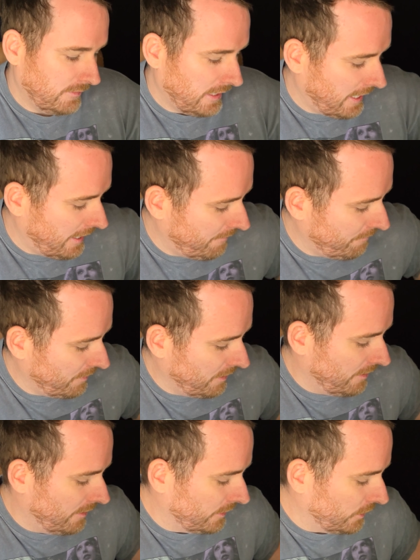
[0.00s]
Okay.
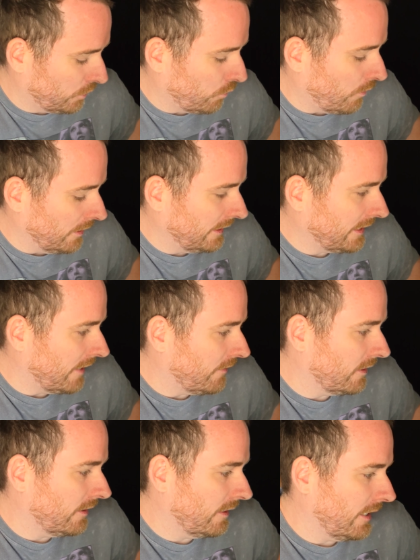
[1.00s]
So
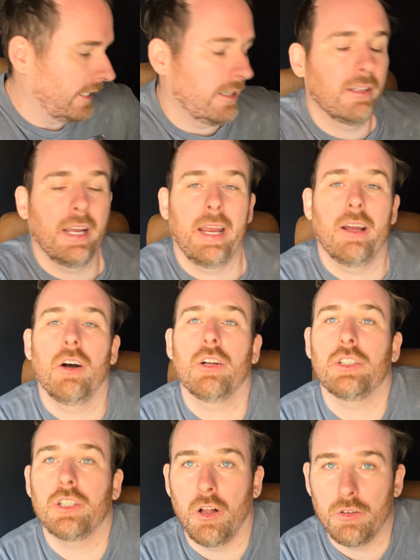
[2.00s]

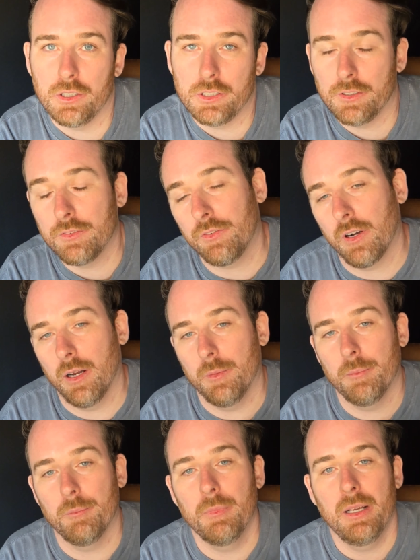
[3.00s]
$27,800
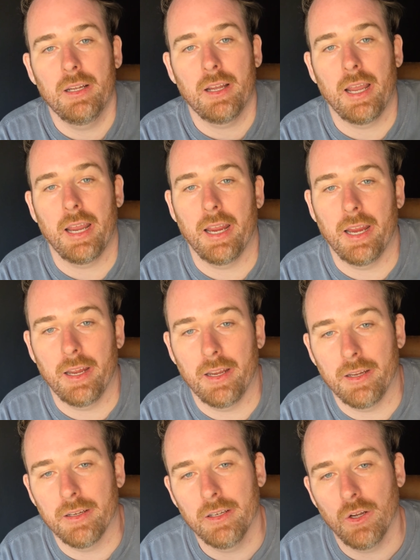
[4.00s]
from
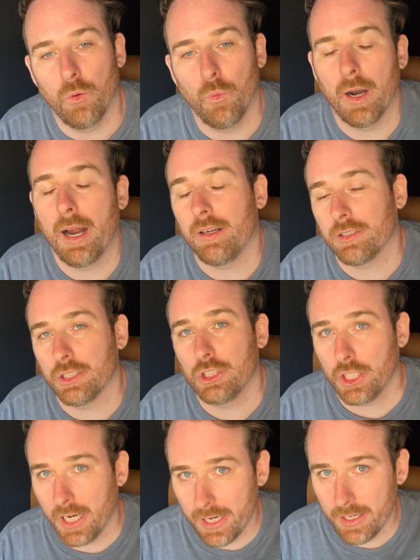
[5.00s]
a warehouse in
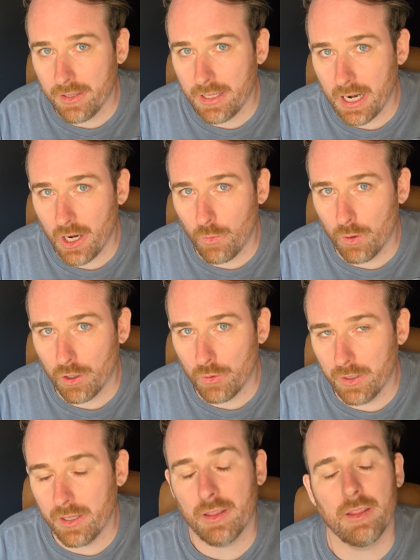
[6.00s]
China that I work
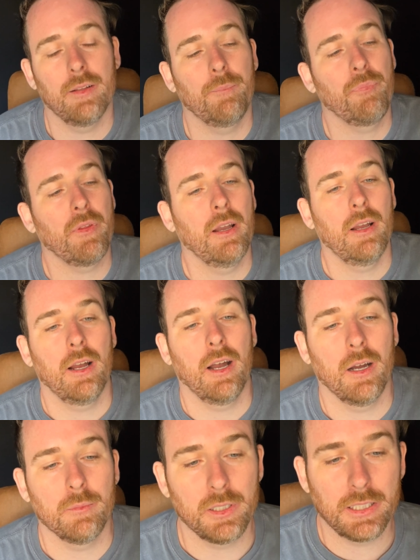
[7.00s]
with.
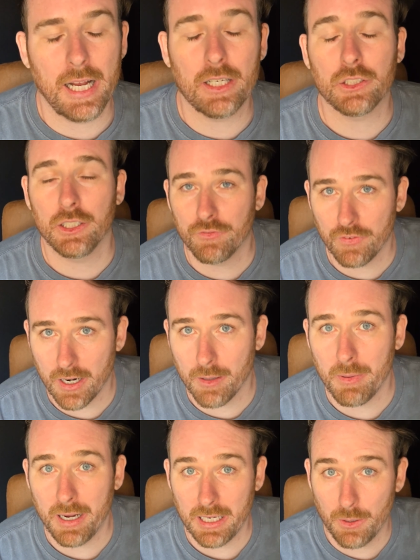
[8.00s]
It's actually a friend of
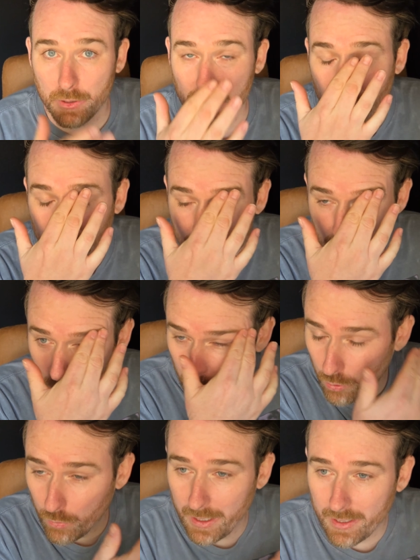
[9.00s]
mine I went to high
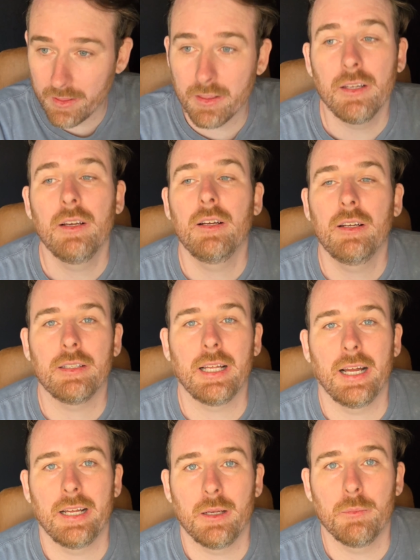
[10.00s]
school with
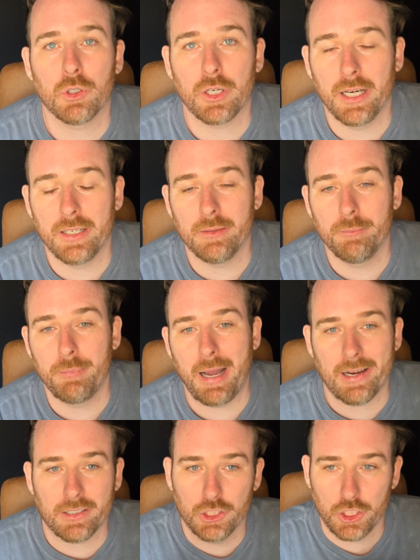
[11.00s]
that immigrated
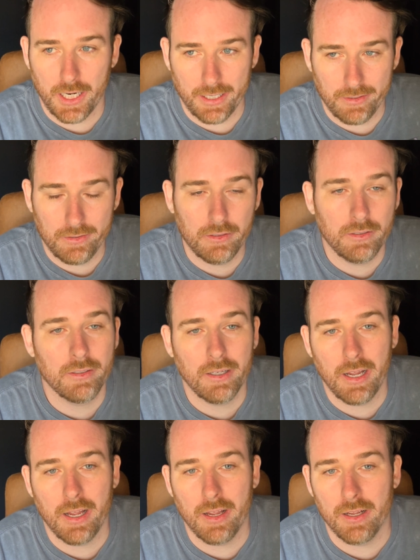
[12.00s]
back to China
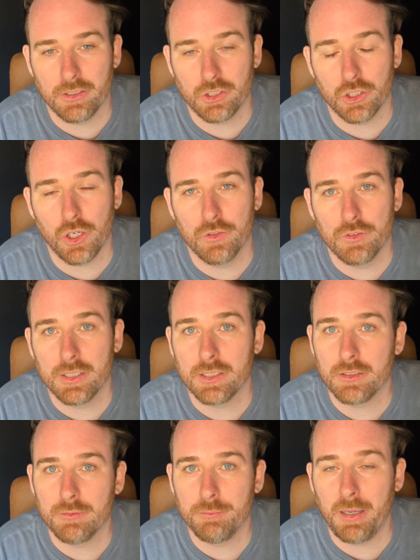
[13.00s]
and took over
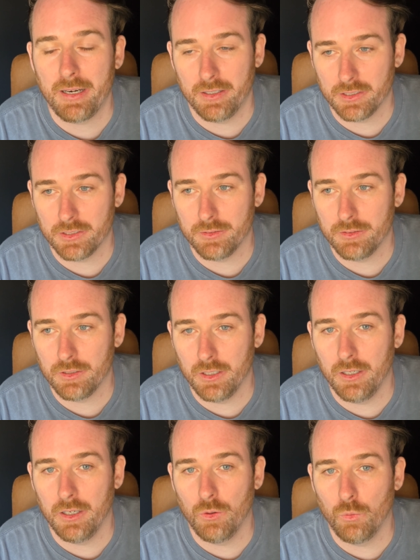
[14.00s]
his parents'
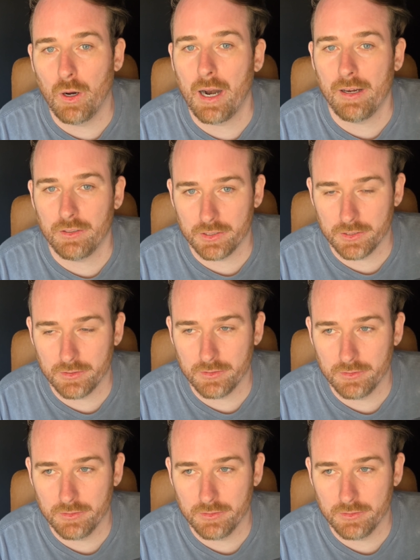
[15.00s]
warehouse.